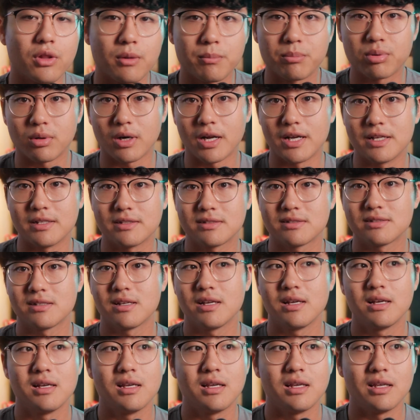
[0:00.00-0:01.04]
the price,
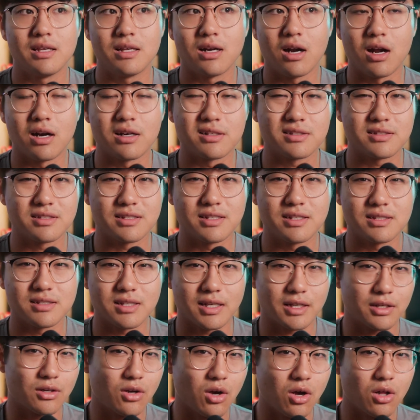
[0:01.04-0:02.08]
it honestly is
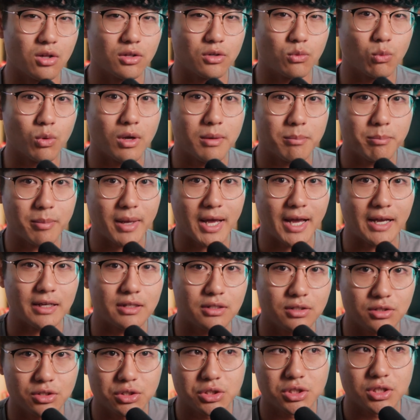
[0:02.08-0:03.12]
like an all-in-one
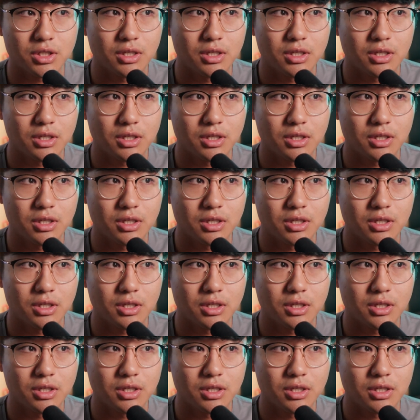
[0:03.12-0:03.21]
package.